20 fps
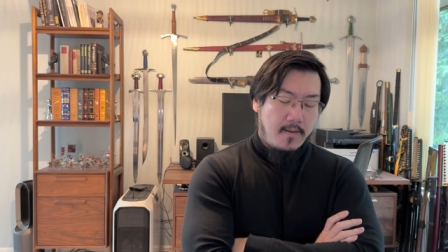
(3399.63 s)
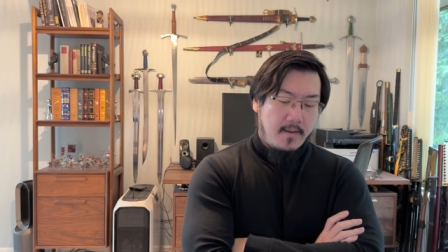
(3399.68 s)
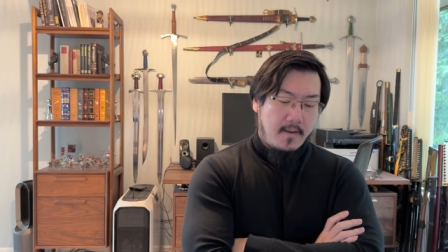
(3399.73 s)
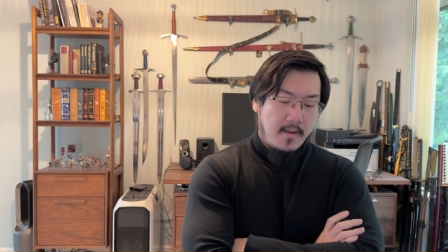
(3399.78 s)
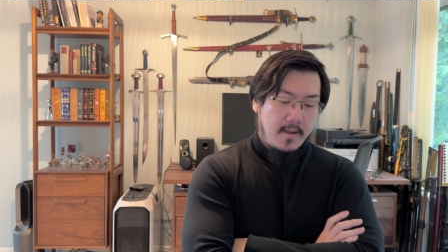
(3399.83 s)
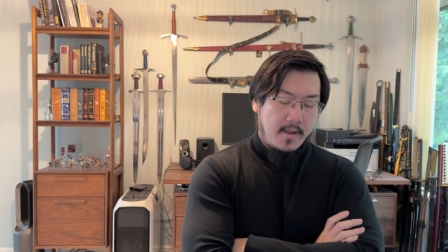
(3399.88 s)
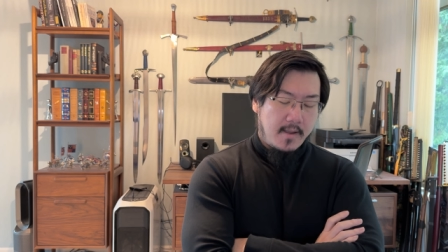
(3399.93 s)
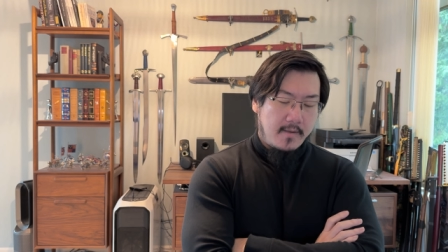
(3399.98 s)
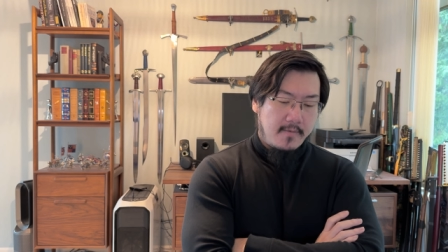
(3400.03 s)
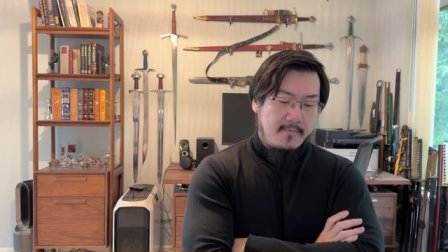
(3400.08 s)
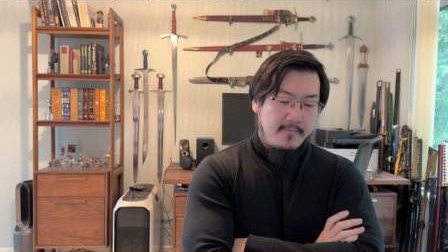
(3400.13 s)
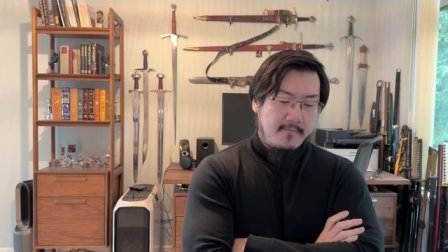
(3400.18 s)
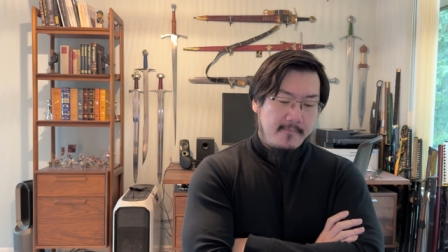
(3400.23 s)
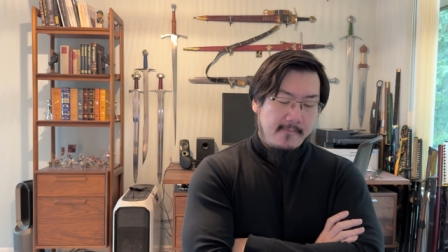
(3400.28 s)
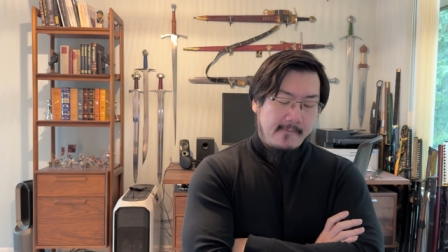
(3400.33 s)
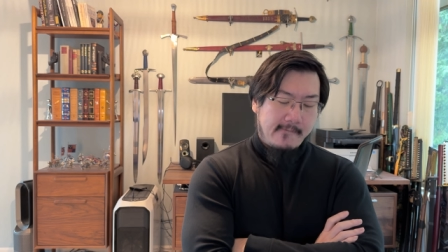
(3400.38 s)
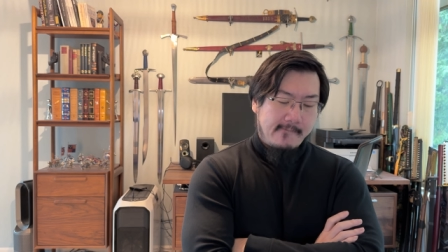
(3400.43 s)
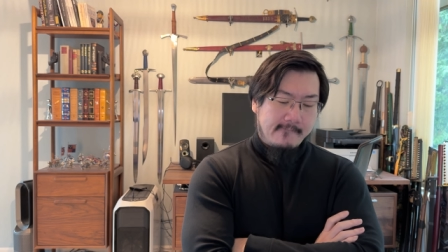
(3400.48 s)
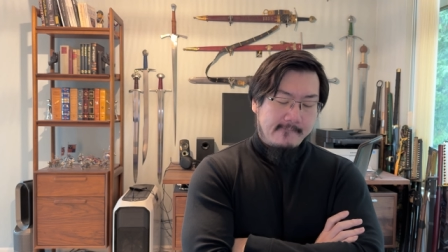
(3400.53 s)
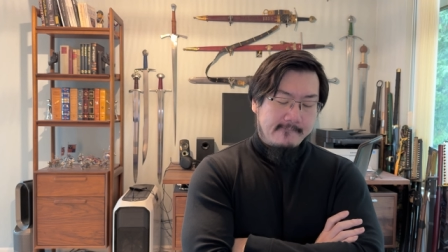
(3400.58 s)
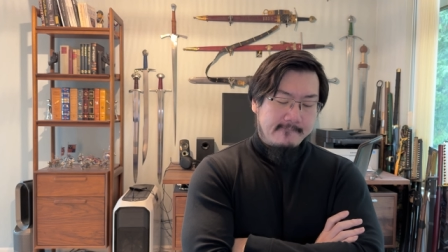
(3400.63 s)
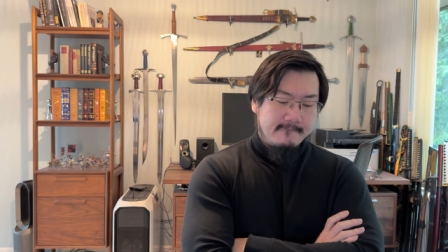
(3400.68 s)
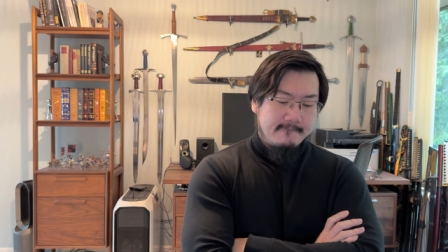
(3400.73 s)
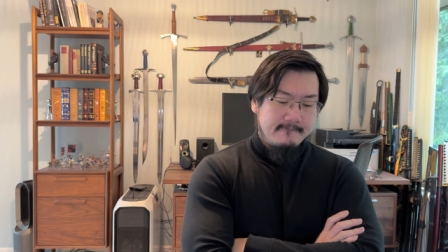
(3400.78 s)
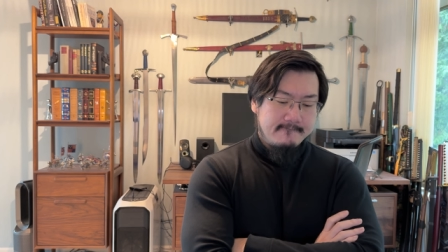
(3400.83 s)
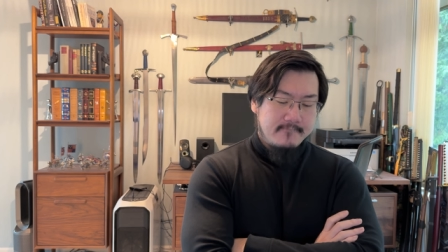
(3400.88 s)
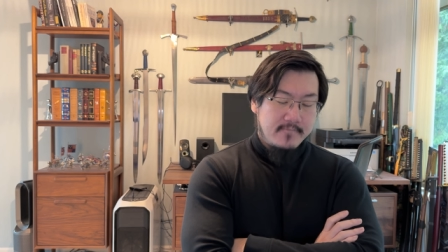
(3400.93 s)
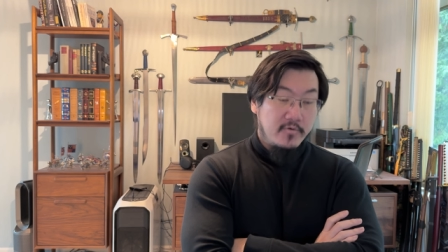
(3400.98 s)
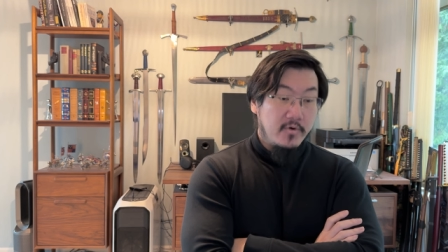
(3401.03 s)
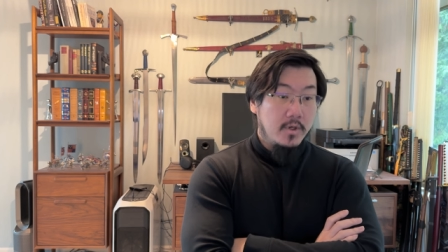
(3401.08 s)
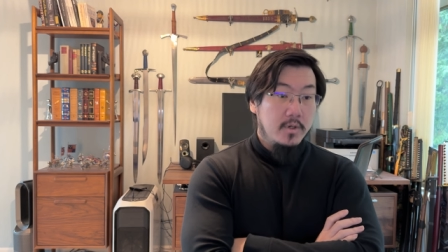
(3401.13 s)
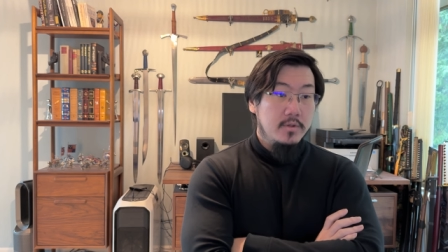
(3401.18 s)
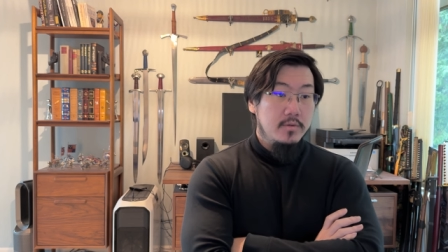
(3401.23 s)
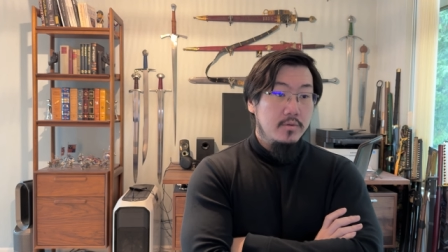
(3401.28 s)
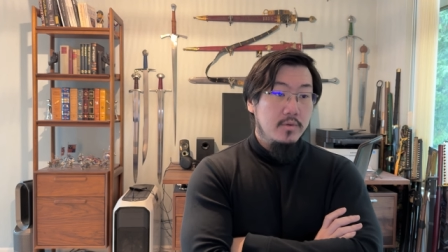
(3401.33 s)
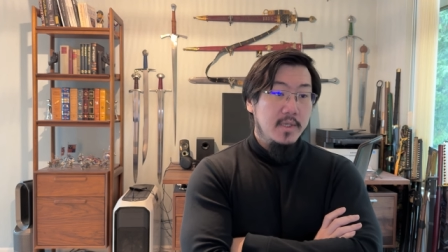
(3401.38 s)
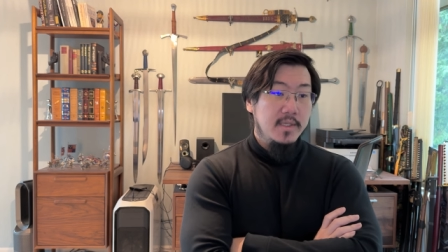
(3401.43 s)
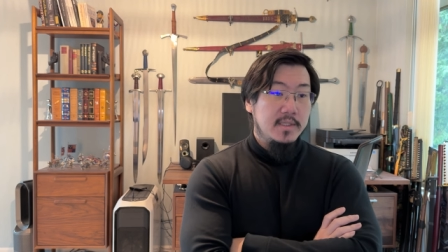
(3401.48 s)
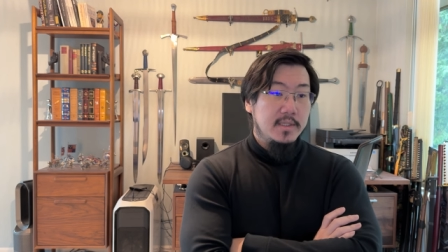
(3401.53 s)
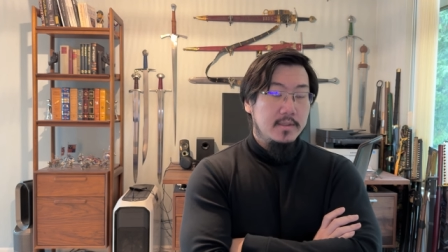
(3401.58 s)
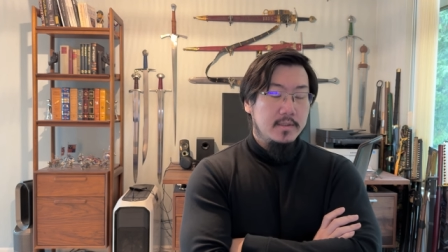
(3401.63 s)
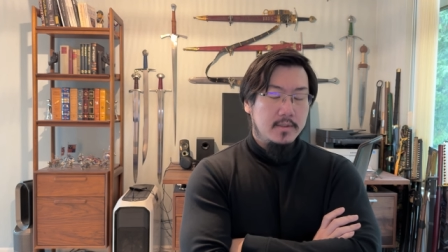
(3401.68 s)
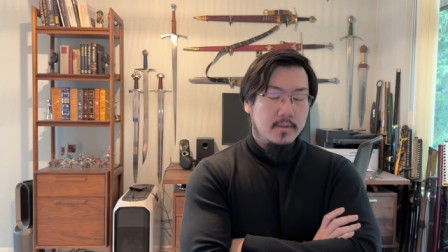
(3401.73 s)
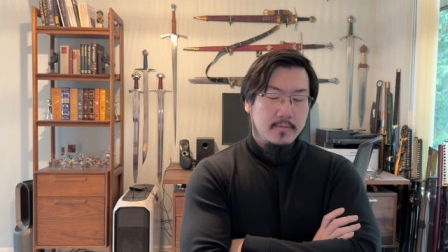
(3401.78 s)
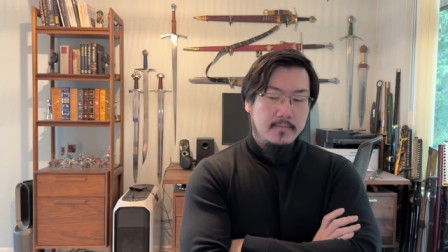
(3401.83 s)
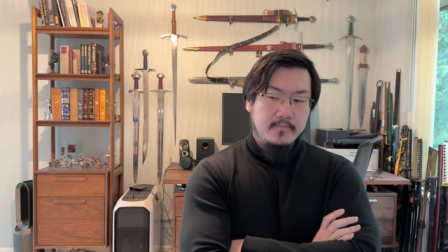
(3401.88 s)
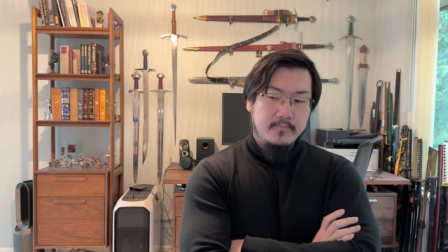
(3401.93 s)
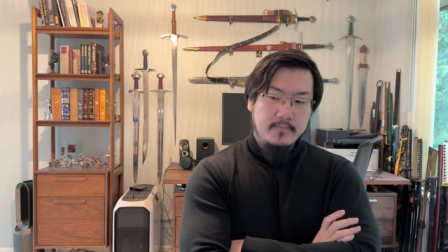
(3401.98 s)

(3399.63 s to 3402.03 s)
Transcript: and for good reasons.